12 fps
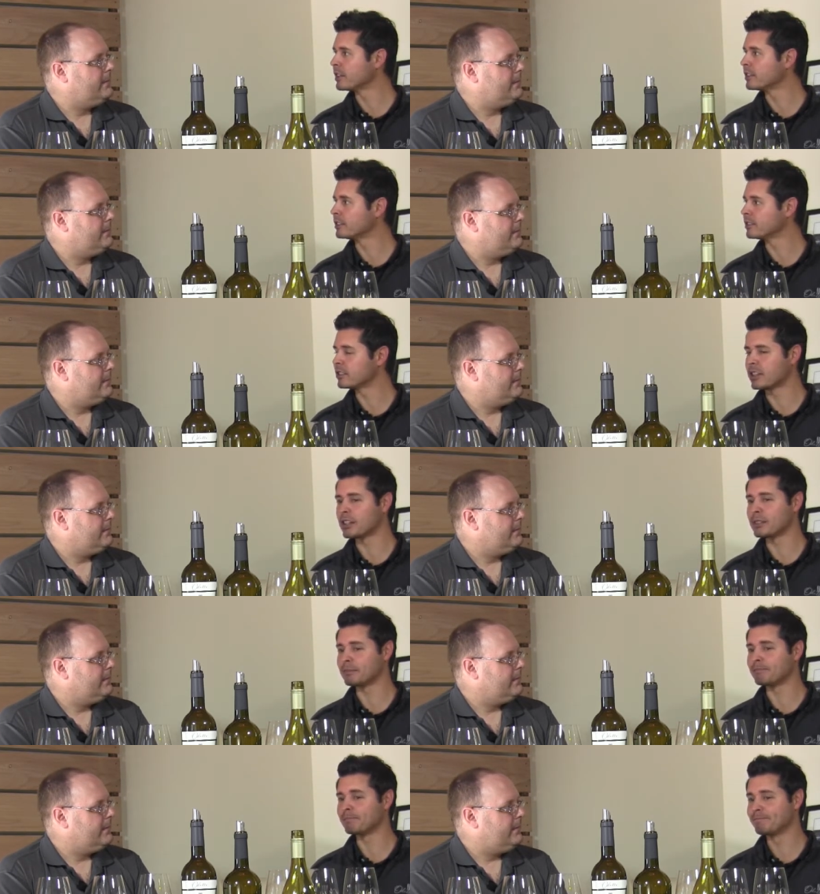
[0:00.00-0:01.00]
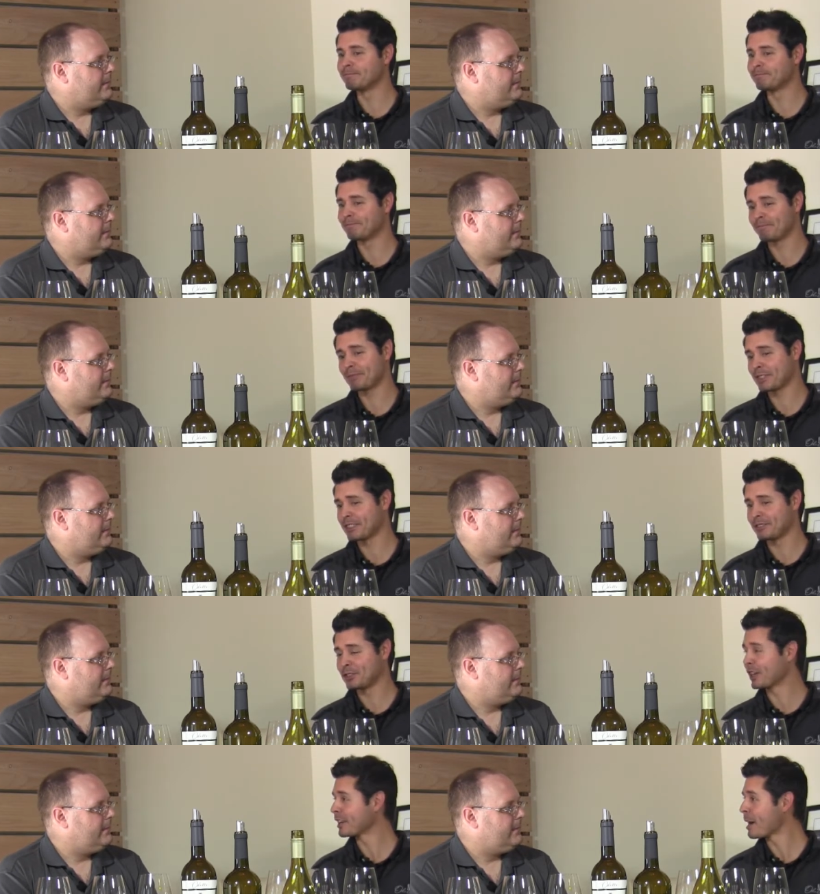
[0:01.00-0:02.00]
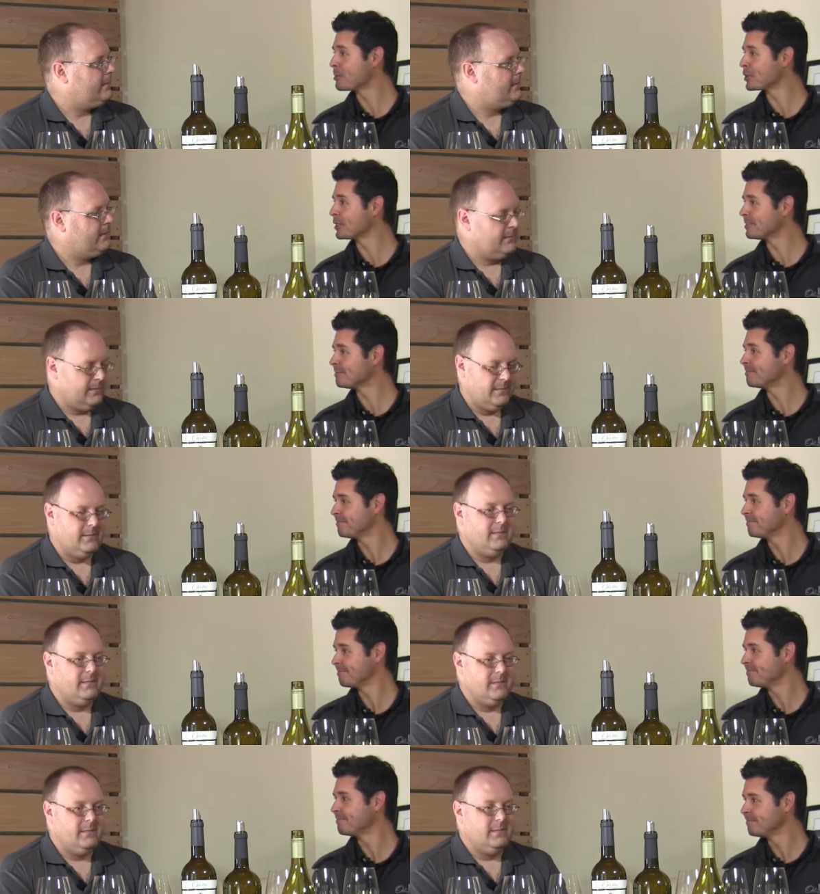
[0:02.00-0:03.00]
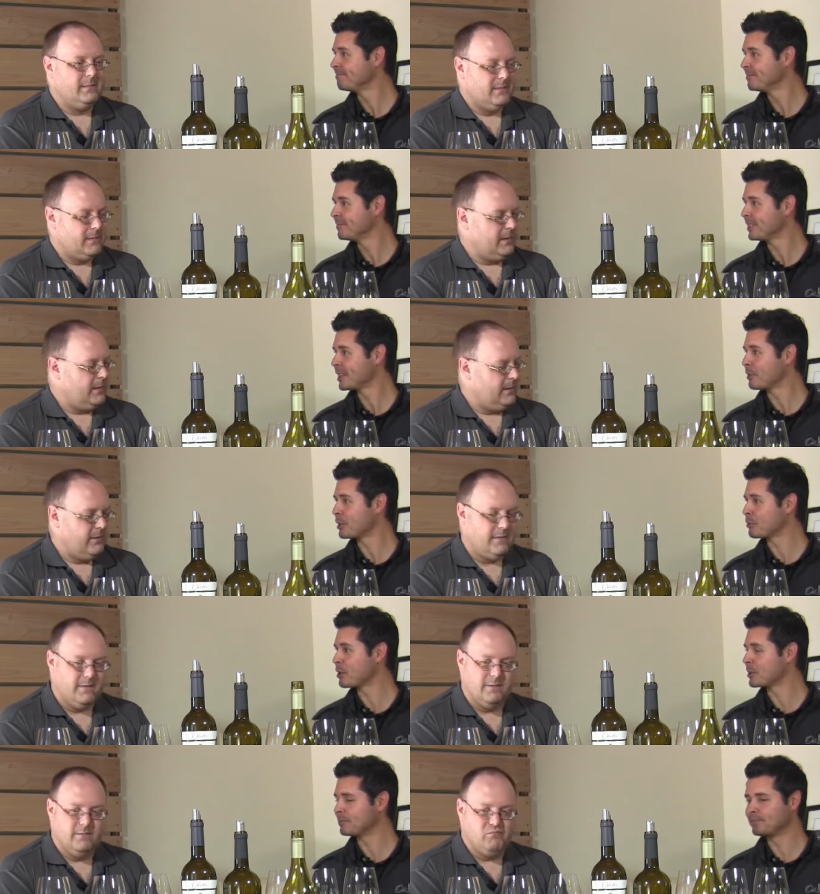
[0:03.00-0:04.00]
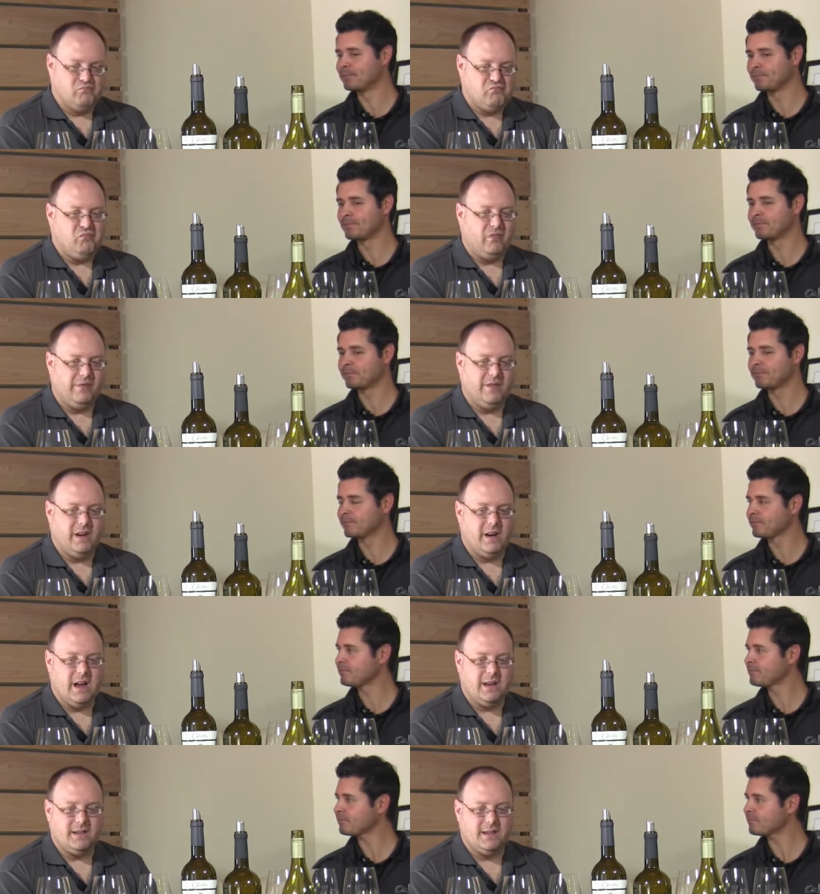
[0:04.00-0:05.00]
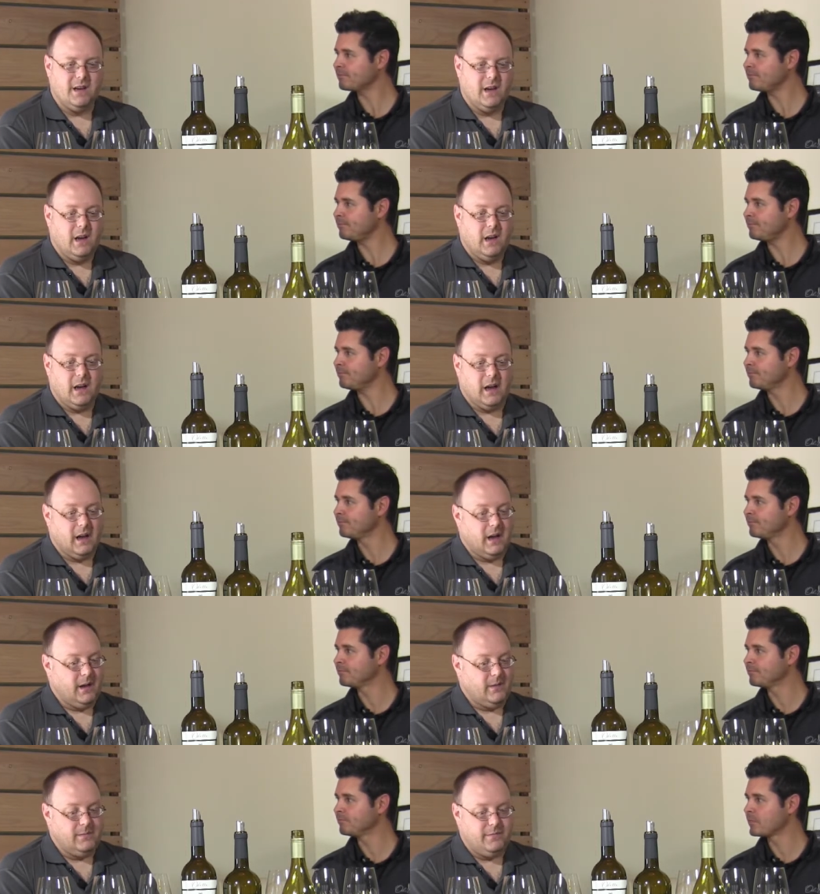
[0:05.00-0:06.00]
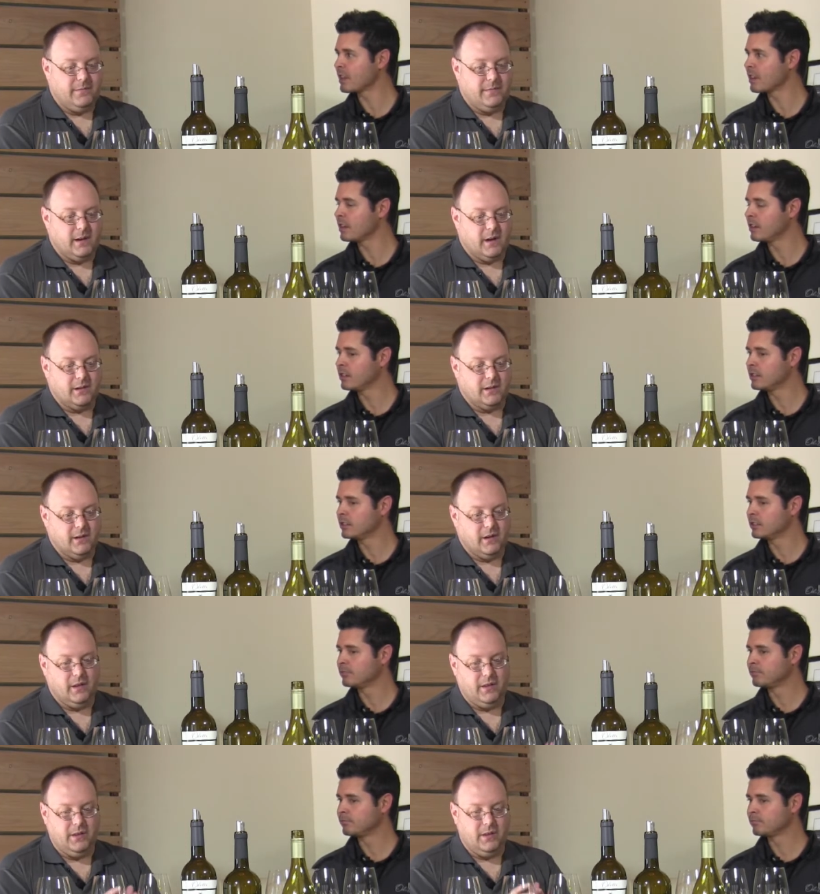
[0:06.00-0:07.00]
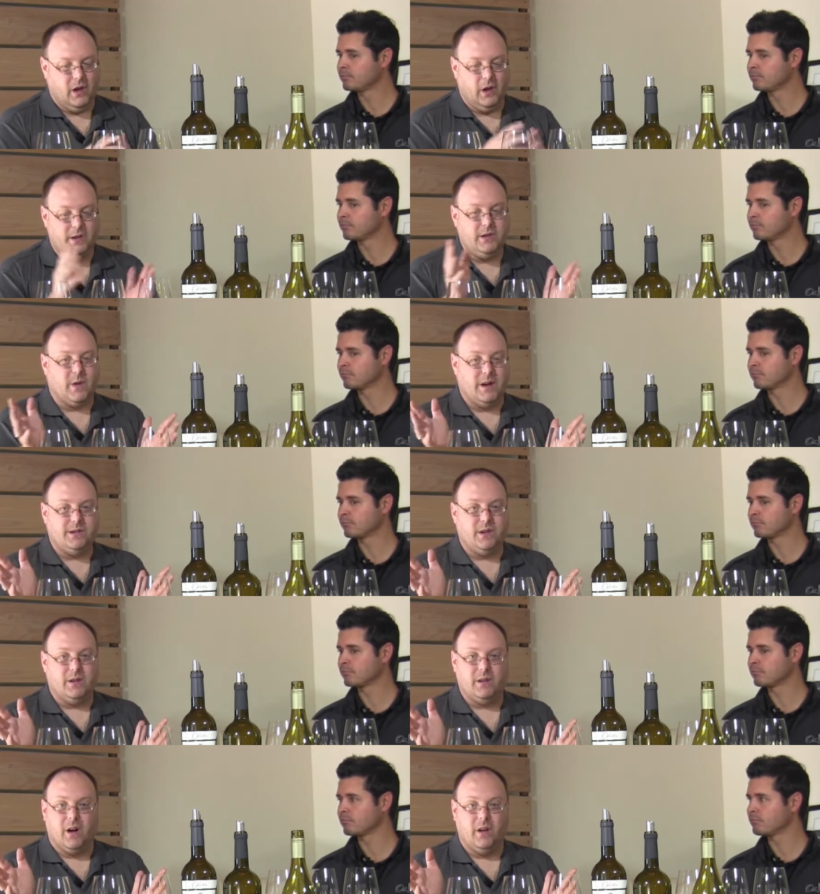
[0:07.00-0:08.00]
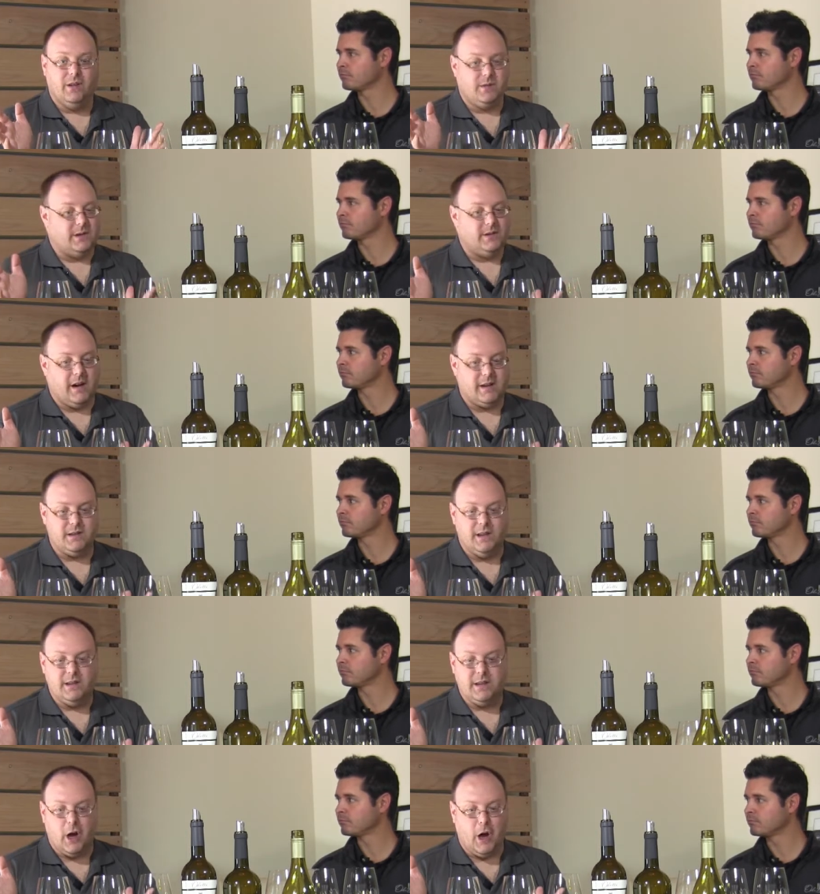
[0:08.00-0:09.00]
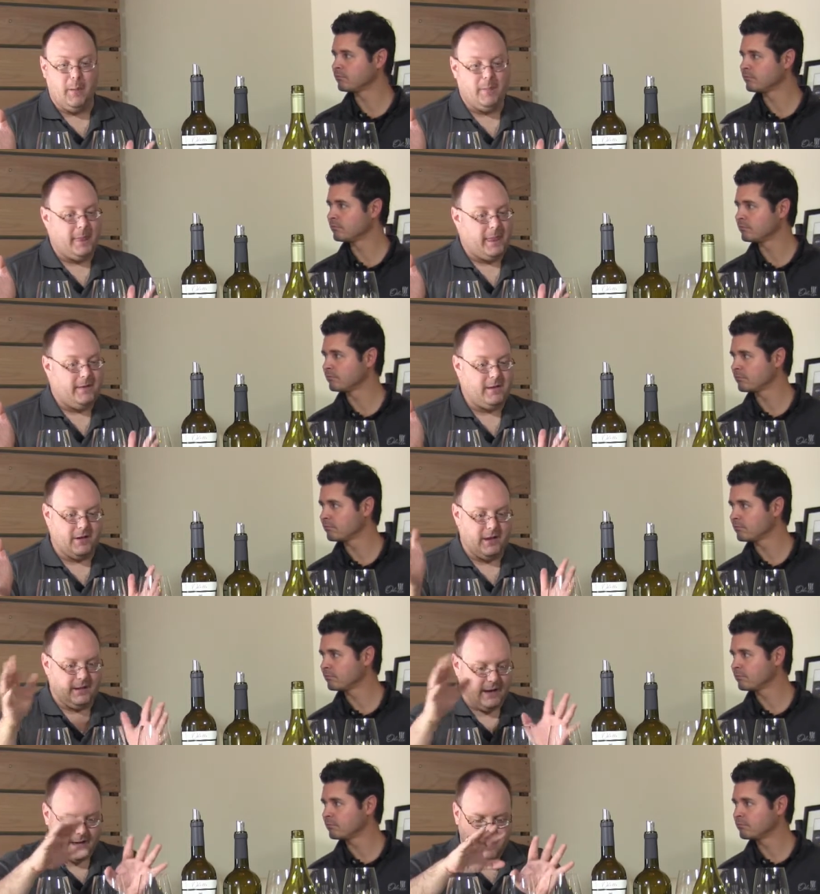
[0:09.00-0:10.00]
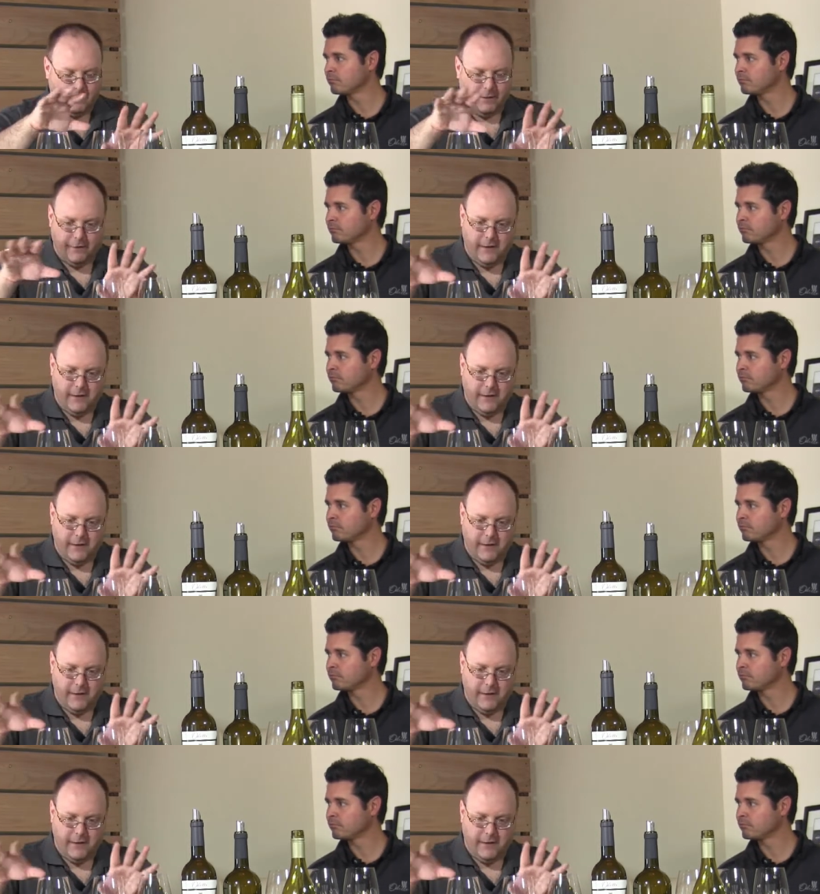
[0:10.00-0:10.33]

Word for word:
Speaker 1: in and try to capture it at the best moment.
Speaker 2: Very nice. You know. All these wines are excellent. You know, they definitely